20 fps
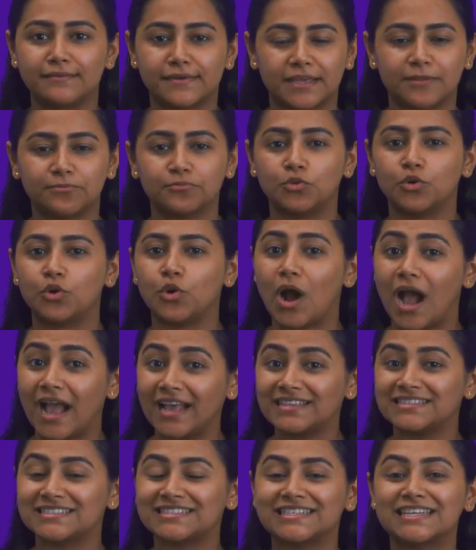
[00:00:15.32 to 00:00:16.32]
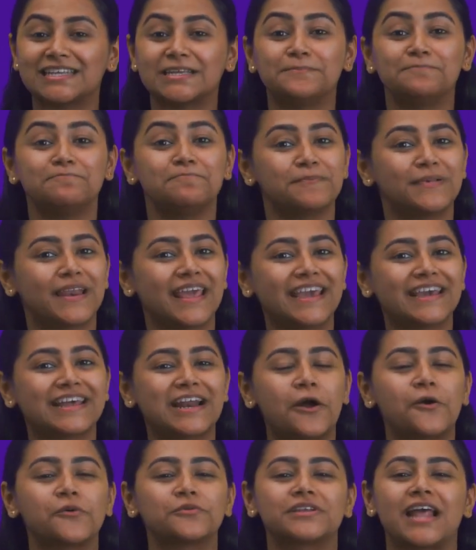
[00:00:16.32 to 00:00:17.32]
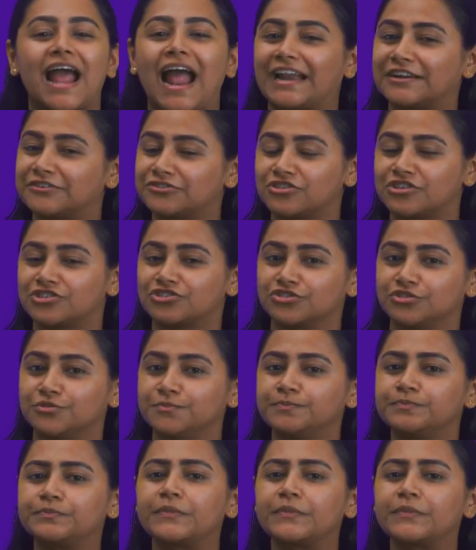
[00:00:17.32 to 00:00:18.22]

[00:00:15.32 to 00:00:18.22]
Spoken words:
rainbow, ice cream, playground and treasure.